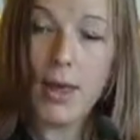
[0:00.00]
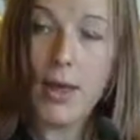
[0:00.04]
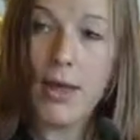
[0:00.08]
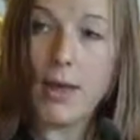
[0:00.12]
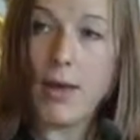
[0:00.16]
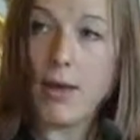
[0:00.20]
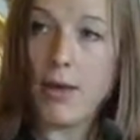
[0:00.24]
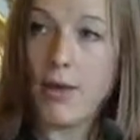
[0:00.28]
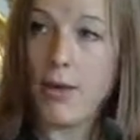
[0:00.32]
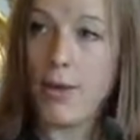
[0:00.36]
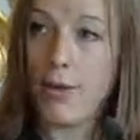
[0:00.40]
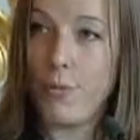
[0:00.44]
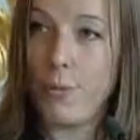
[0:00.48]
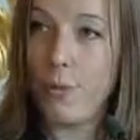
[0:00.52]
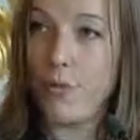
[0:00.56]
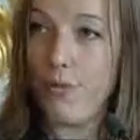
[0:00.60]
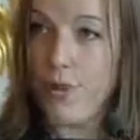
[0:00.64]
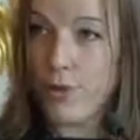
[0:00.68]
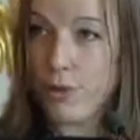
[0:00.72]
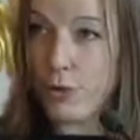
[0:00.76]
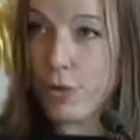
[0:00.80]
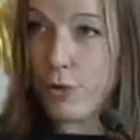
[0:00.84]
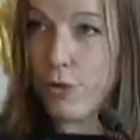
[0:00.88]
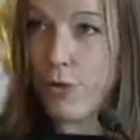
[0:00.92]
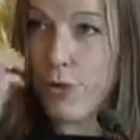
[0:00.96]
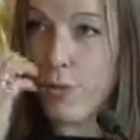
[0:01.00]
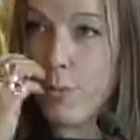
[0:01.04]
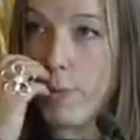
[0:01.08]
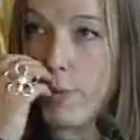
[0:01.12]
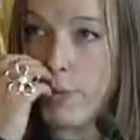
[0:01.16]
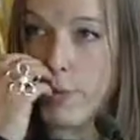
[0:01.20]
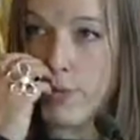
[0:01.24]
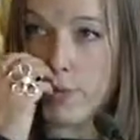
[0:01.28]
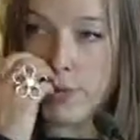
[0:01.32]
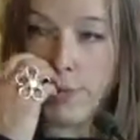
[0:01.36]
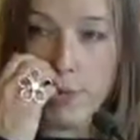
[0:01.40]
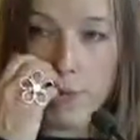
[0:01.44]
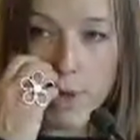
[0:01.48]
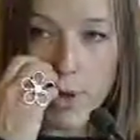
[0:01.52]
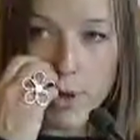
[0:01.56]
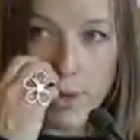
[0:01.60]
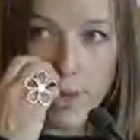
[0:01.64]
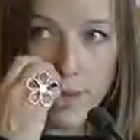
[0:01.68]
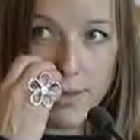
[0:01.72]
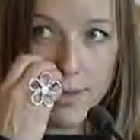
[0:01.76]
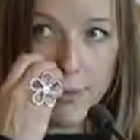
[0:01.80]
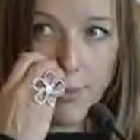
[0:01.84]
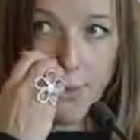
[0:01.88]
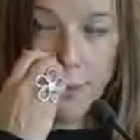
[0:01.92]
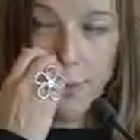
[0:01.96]
Professor Thomas Hummel
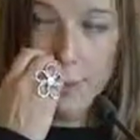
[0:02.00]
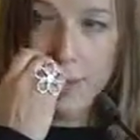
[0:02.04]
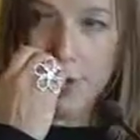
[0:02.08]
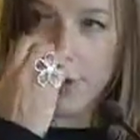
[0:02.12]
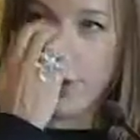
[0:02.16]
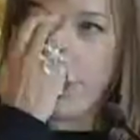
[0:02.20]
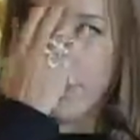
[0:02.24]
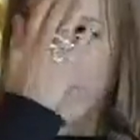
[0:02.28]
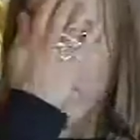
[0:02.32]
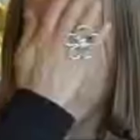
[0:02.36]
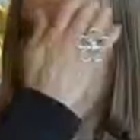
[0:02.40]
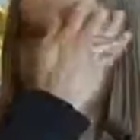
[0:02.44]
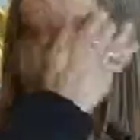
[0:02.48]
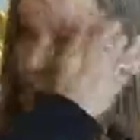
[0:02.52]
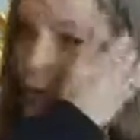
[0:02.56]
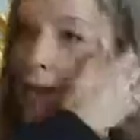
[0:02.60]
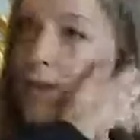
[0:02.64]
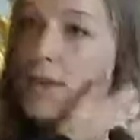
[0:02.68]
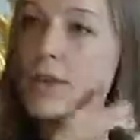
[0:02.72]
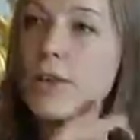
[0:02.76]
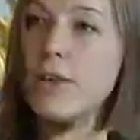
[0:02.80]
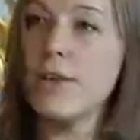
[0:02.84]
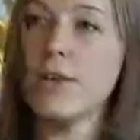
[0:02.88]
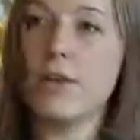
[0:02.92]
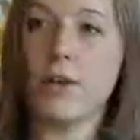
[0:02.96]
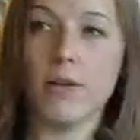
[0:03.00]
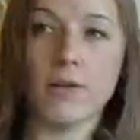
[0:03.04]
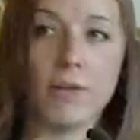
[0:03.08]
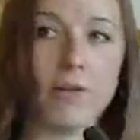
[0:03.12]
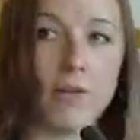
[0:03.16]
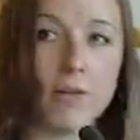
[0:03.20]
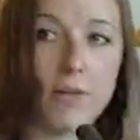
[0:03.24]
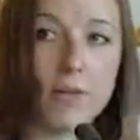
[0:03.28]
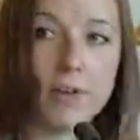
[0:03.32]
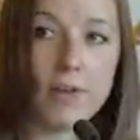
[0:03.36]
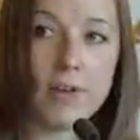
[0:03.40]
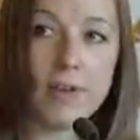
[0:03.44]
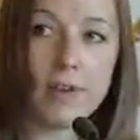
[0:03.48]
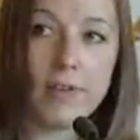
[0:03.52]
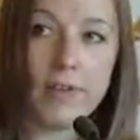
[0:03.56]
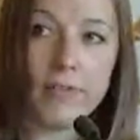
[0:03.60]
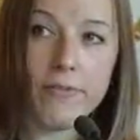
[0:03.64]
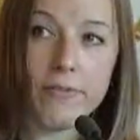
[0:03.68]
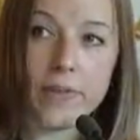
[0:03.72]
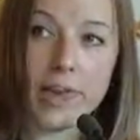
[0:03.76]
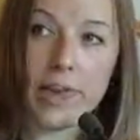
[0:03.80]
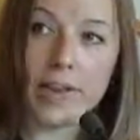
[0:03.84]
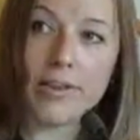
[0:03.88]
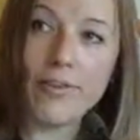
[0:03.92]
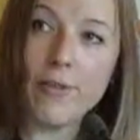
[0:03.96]
has published lots of articles on the
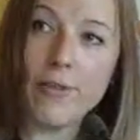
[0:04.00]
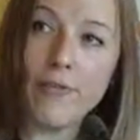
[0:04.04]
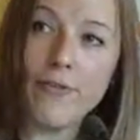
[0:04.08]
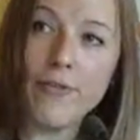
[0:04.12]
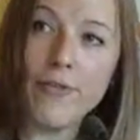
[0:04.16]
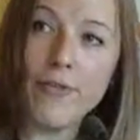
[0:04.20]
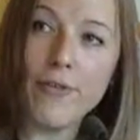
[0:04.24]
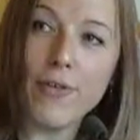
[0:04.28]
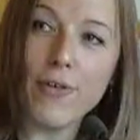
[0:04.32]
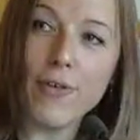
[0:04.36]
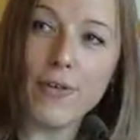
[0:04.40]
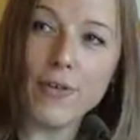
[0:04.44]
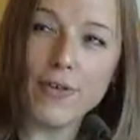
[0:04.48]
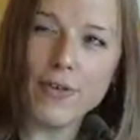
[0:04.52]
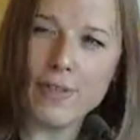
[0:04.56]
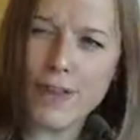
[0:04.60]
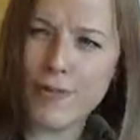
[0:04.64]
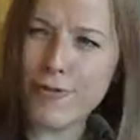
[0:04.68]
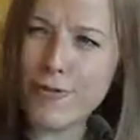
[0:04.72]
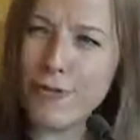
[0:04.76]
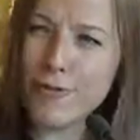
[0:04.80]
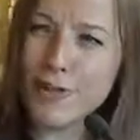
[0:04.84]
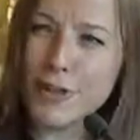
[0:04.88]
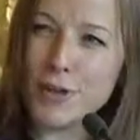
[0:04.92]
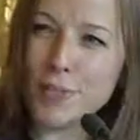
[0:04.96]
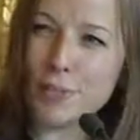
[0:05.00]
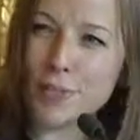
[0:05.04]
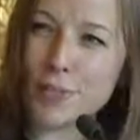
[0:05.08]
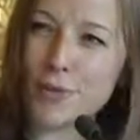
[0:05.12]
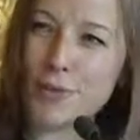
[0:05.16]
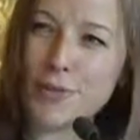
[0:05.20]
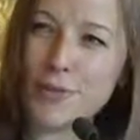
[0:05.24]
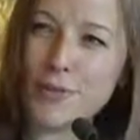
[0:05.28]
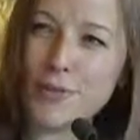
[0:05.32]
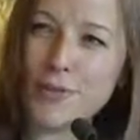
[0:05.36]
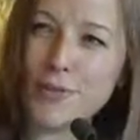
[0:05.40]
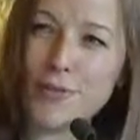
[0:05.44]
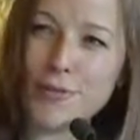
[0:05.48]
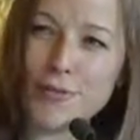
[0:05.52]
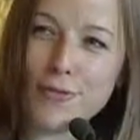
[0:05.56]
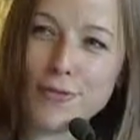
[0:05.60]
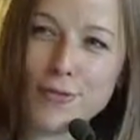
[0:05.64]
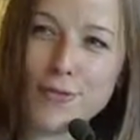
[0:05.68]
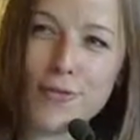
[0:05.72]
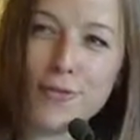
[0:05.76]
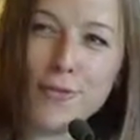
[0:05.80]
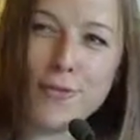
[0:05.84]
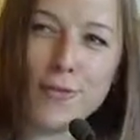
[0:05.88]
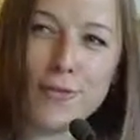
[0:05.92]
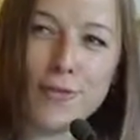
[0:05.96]
effect of 70% of
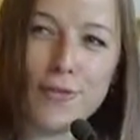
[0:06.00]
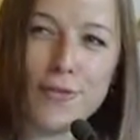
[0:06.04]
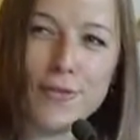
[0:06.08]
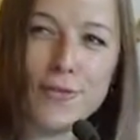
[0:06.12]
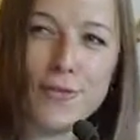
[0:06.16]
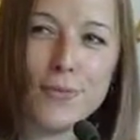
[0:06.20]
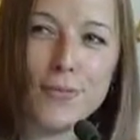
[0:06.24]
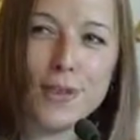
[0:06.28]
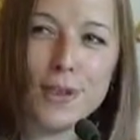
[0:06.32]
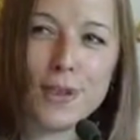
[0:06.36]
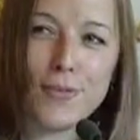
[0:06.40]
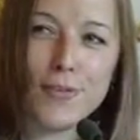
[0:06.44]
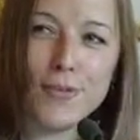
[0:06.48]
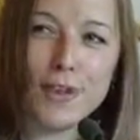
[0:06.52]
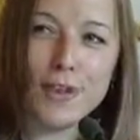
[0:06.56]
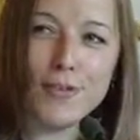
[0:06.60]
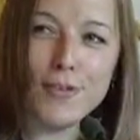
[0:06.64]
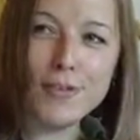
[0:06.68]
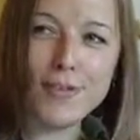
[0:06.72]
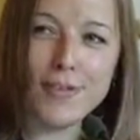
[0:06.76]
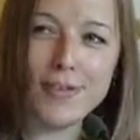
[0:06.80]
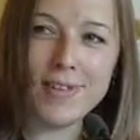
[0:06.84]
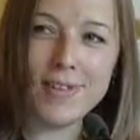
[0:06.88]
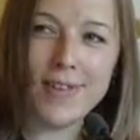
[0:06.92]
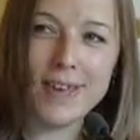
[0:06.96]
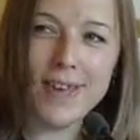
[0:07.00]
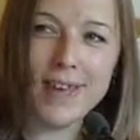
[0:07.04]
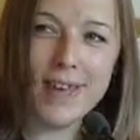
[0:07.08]
the perfume ingredients